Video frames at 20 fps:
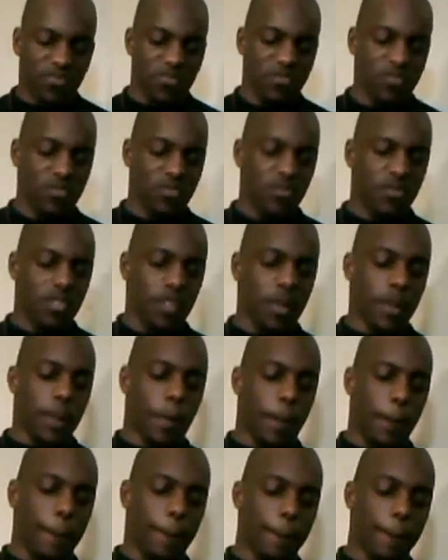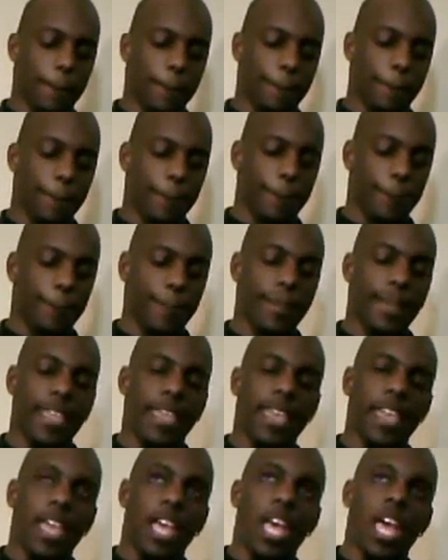
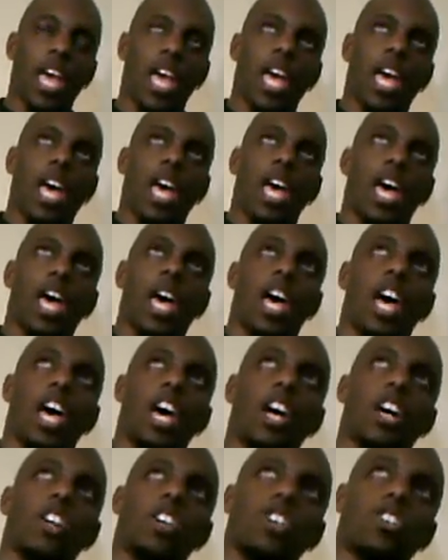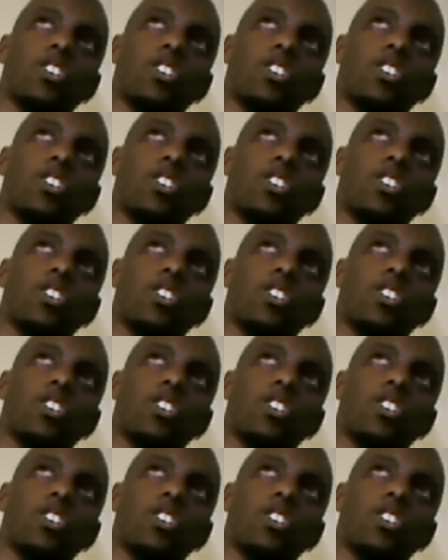No one is speaking in this clip.